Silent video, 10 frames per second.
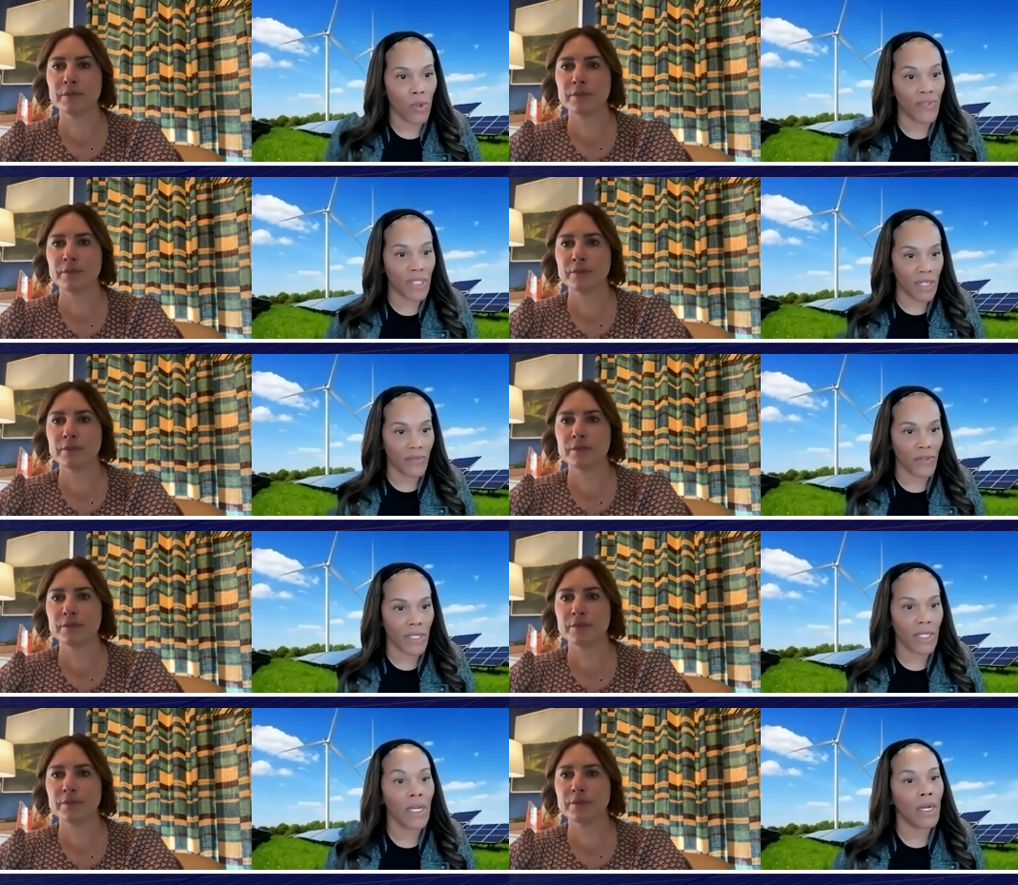Speaker 1: of
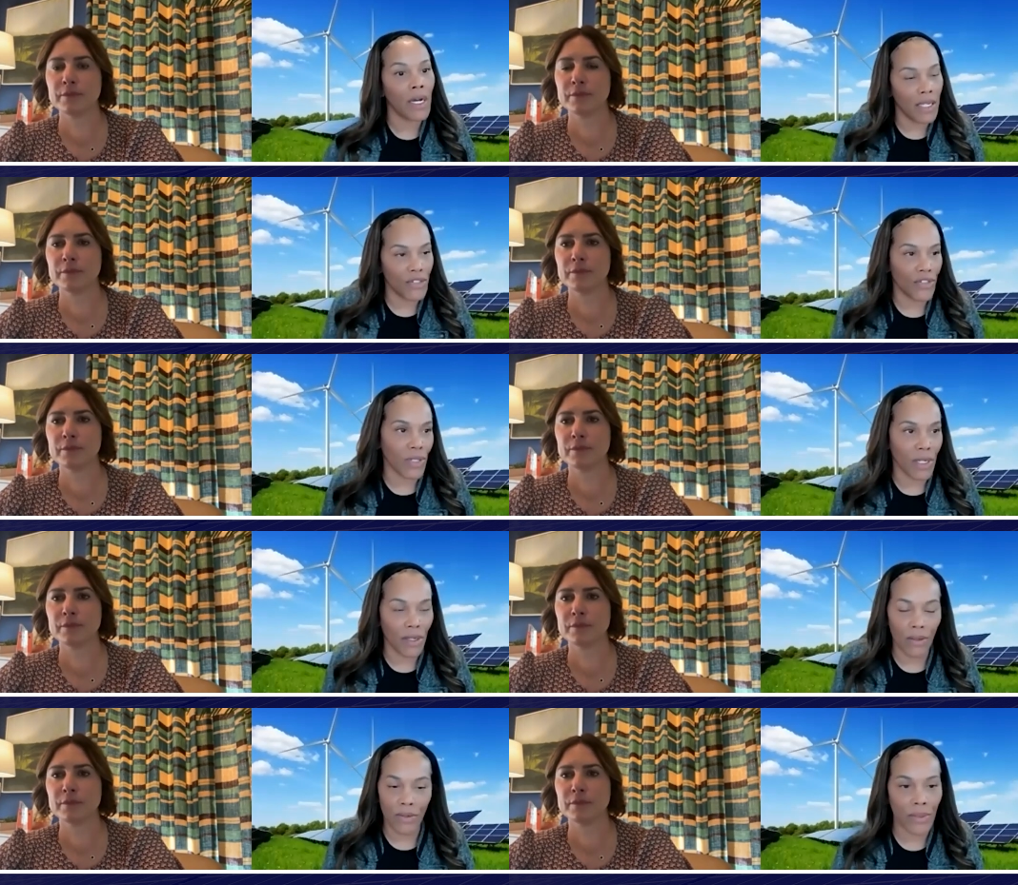delivering against your
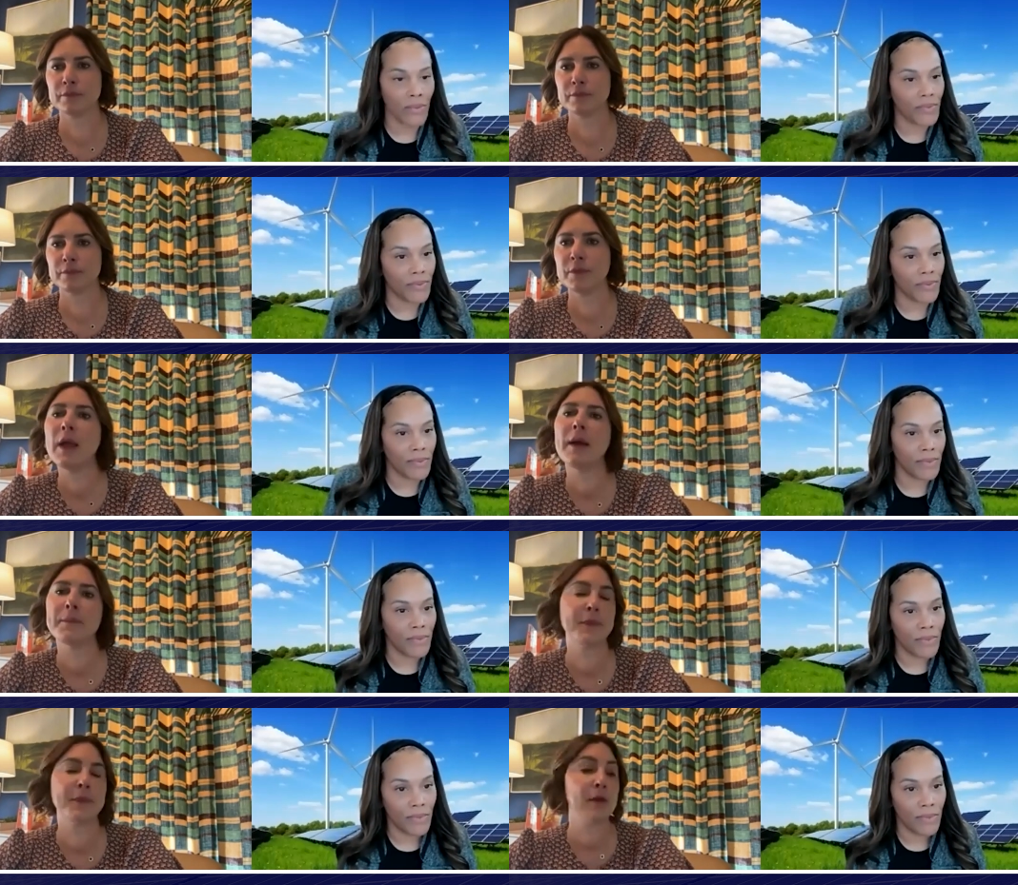goals
Speaker 2: yeah
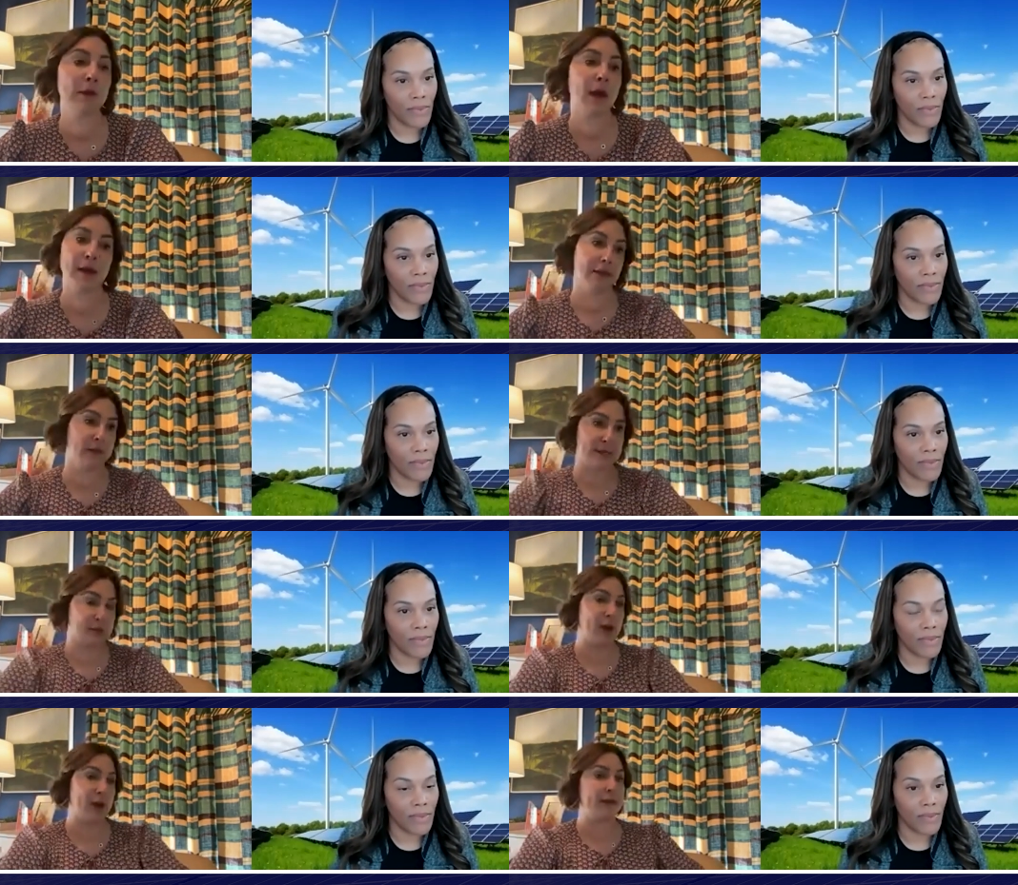i, I think
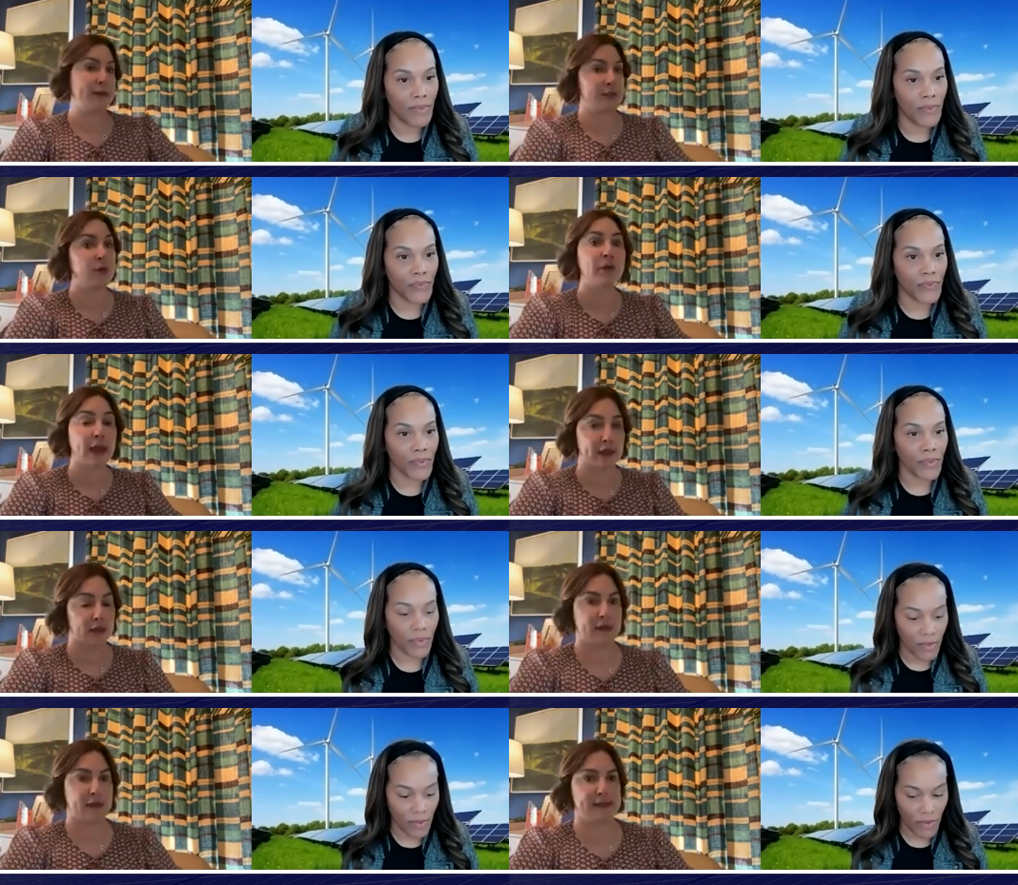that's great that's great
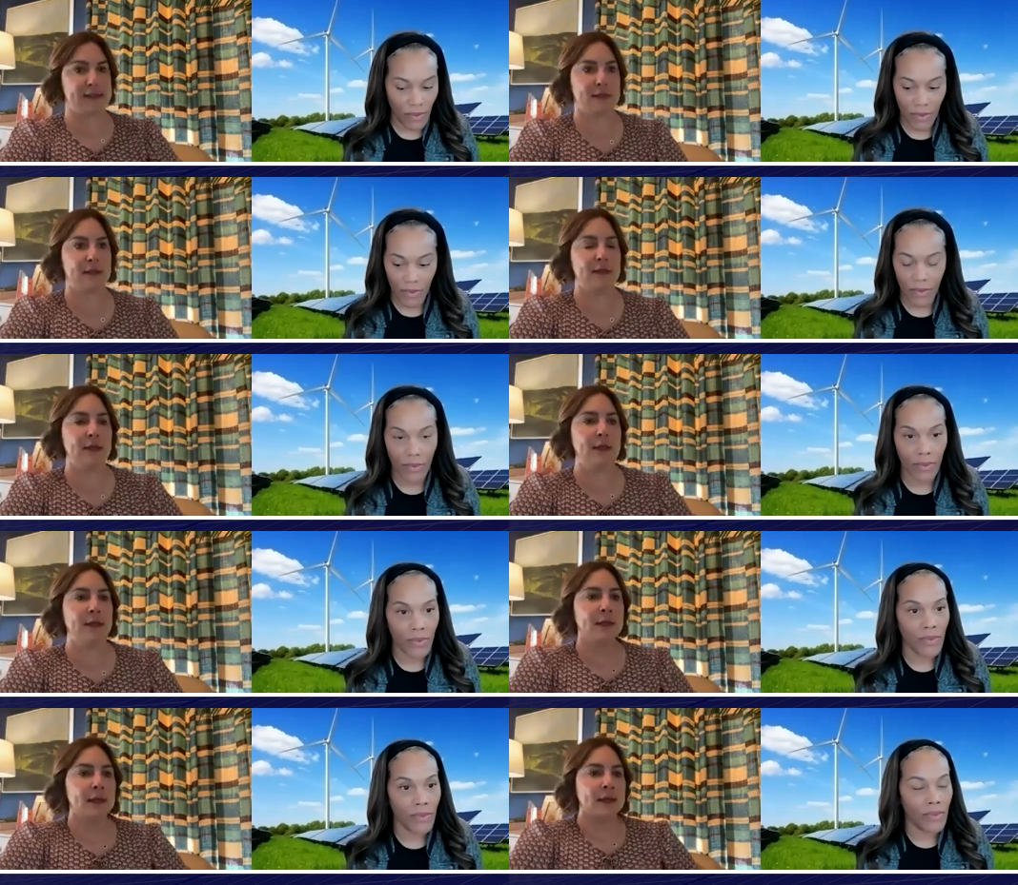advice
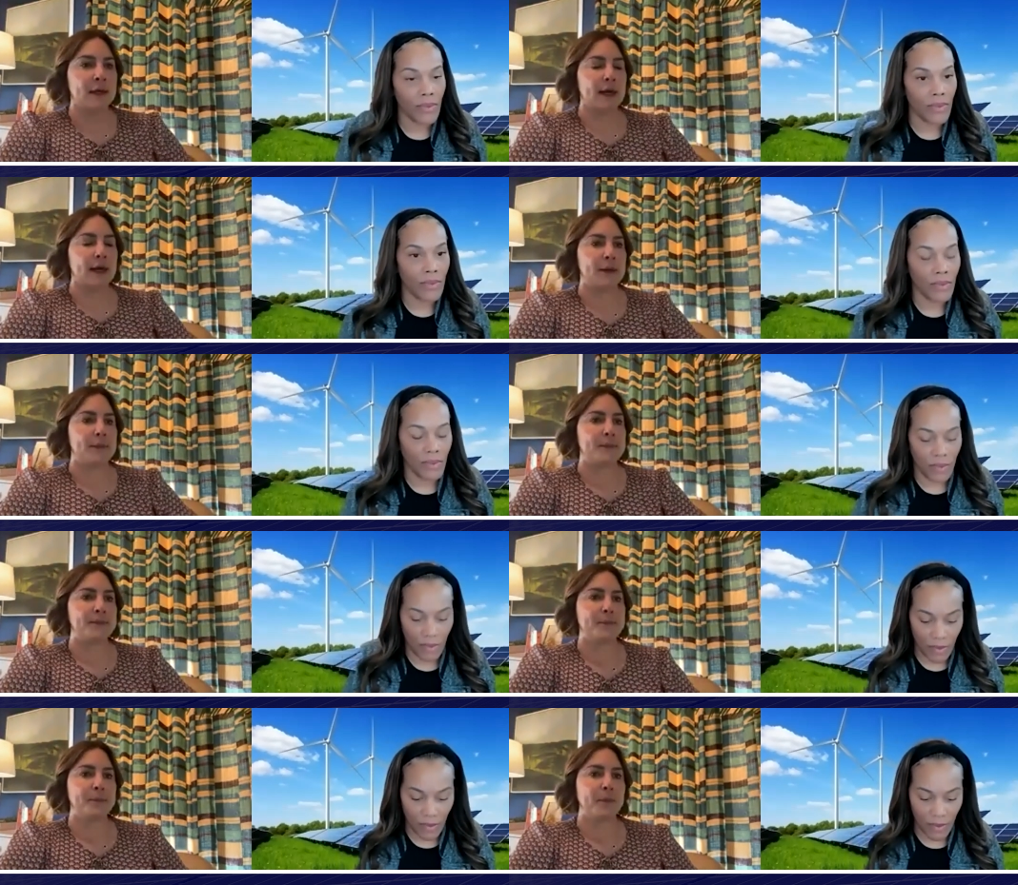
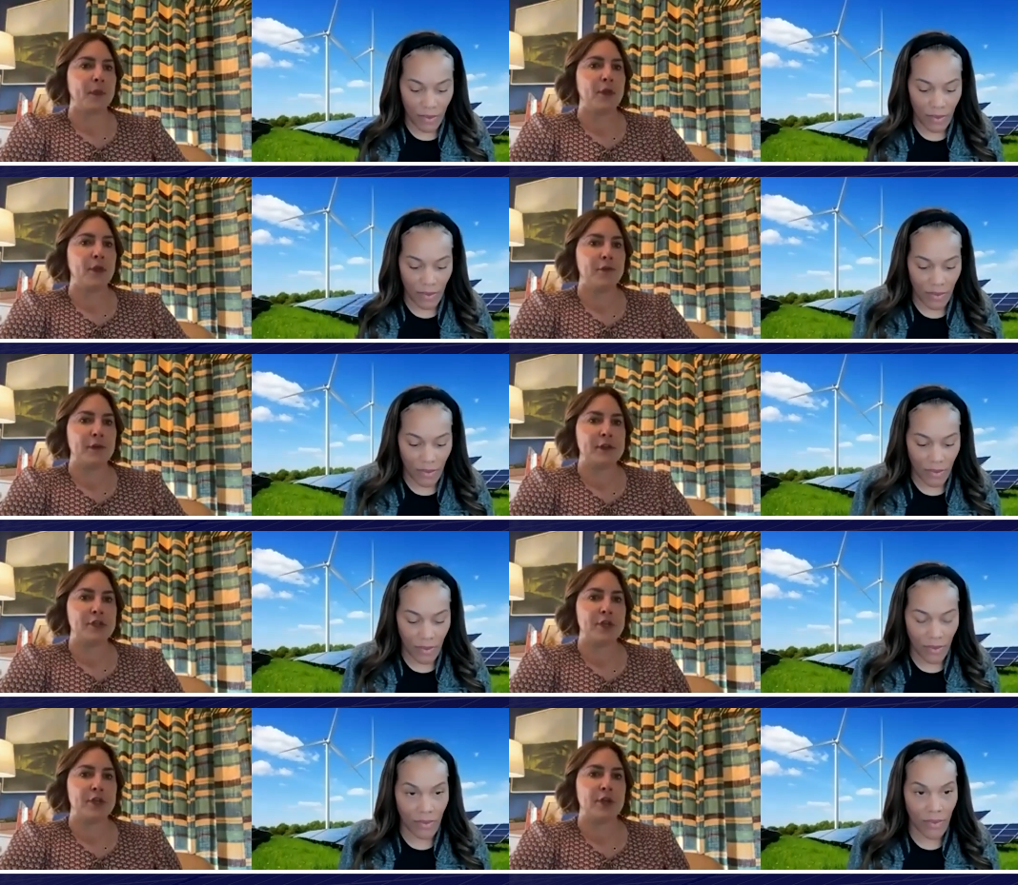um, you've uh,
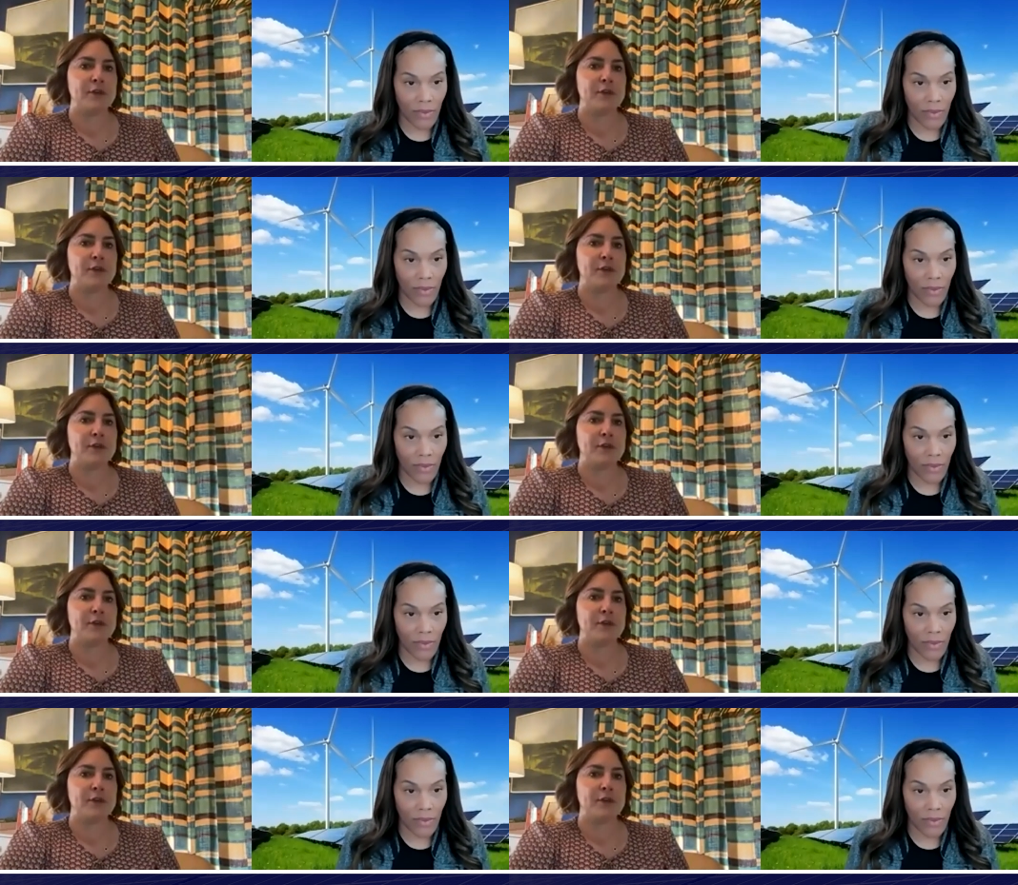you've